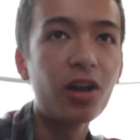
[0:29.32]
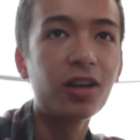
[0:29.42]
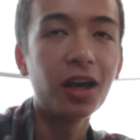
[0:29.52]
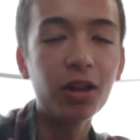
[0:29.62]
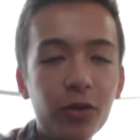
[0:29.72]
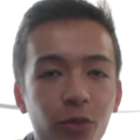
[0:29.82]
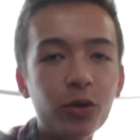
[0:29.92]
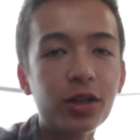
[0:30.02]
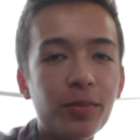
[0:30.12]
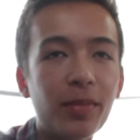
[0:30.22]

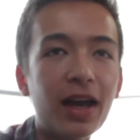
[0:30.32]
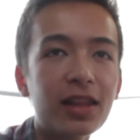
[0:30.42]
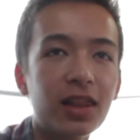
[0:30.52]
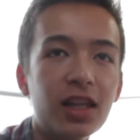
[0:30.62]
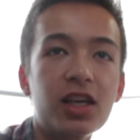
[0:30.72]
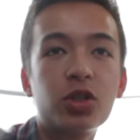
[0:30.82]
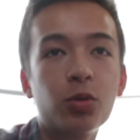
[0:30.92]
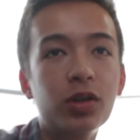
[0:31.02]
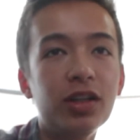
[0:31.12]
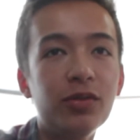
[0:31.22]
California Math League
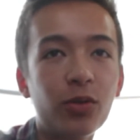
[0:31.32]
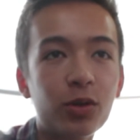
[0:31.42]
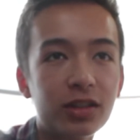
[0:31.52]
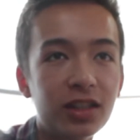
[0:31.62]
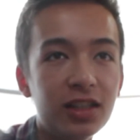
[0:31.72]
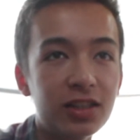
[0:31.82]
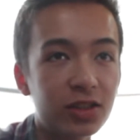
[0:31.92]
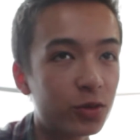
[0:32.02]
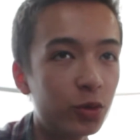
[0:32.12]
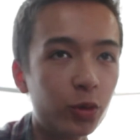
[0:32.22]
2014
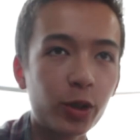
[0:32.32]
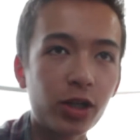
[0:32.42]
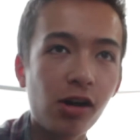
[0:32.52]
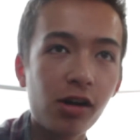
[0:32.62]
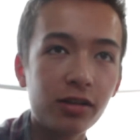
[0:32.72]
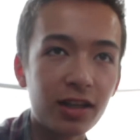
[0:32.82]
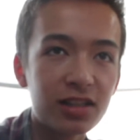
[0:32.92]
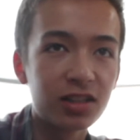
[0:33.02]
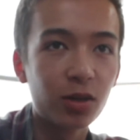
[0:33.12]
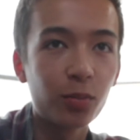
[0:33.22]
school year
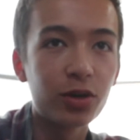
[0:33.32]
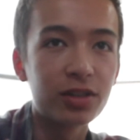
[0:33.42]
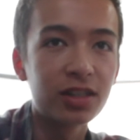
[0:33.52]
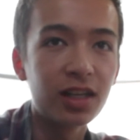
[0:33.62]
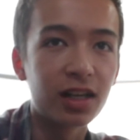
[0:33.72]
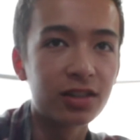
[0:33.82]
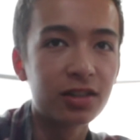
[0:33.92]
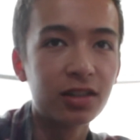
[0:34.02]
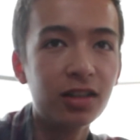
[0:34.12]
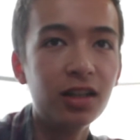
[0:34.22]
contest number
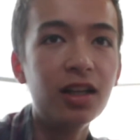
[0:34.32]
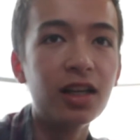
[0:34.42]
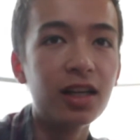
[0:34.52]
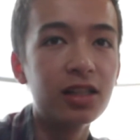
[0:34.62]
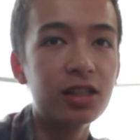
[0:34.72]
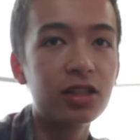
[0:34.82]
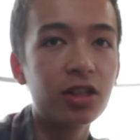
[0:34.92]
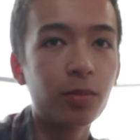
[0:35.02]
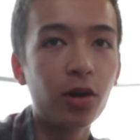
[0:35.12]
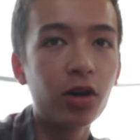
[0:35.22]
6 is
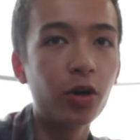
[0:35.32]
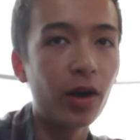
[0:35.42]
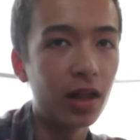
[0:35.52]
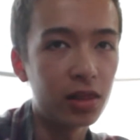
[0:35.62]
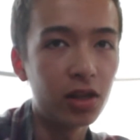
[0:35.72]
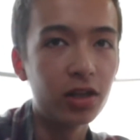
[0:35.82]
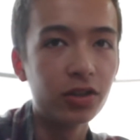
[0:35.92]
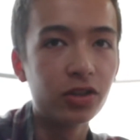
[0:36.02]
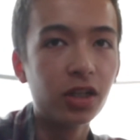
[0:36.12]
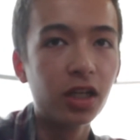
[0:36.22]
tomorrow at
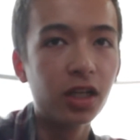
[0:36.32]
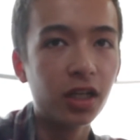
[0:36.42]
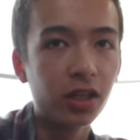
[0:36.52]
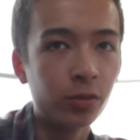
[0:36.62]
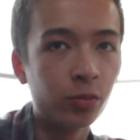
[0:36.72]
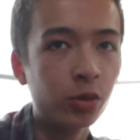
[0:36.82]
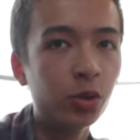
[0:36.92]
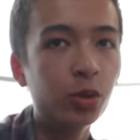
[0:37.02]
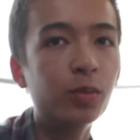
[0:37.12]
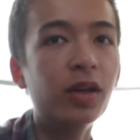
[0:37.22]
lunch in
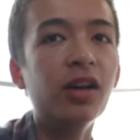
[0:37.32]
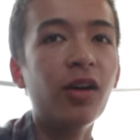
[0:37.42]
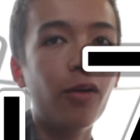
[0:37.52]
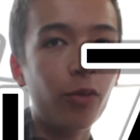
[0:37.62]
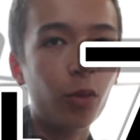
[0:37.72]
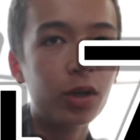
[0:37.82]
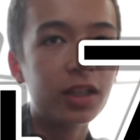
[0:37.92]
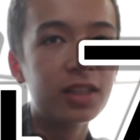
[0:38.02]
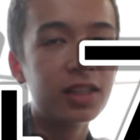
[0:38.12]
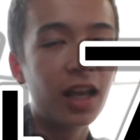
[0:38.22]
room
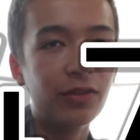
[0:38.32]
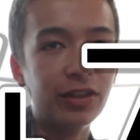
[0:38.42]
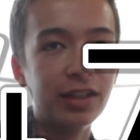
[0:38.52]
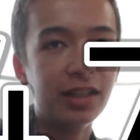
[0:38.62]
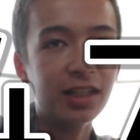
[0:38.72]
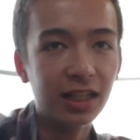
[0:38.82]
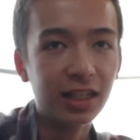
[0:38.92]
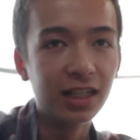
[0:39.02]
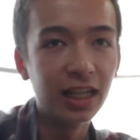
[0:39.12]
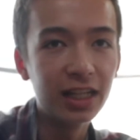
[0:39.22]
47.
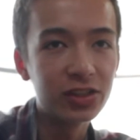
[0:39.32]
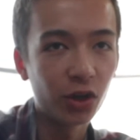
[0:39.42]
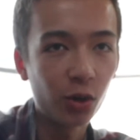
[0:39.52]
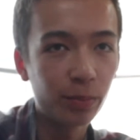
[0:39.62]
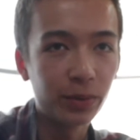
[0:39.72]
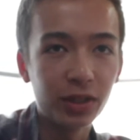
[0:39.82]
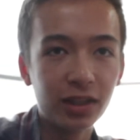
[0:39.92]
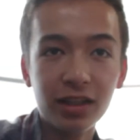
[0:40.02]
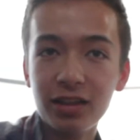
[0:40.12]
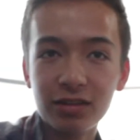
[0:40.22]
It is
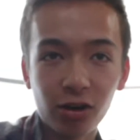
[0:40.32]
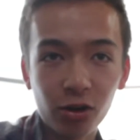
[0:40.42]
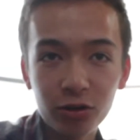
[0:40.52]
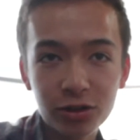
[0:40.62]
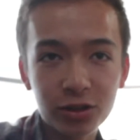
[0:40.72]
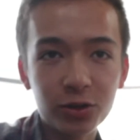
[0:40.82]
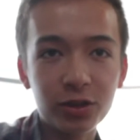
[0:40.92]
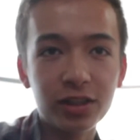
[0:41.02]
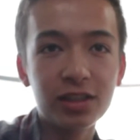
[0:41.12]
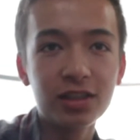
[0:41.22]
open to all
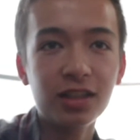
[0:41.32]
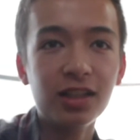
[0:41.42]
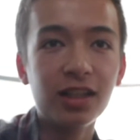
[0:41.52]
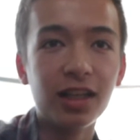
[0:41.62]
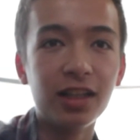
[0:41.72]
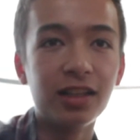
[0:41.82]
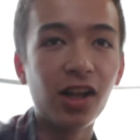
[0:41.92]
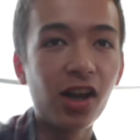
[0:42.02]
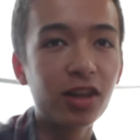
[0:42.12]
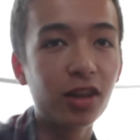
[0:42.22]
students in
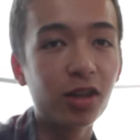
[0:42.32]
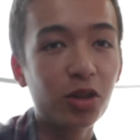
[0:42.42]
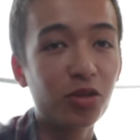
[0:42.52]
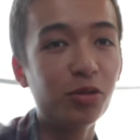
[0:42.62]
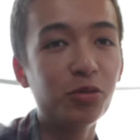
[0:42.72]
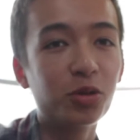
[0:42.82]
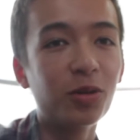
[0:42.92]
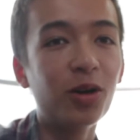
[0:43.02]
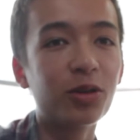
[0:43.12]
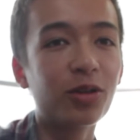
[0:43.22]
9th through
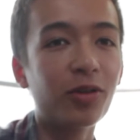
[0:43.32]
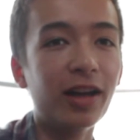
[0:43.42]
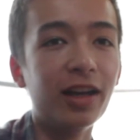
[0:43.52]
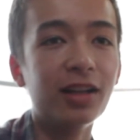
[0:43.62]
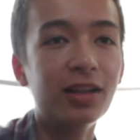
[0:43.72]
12th grade.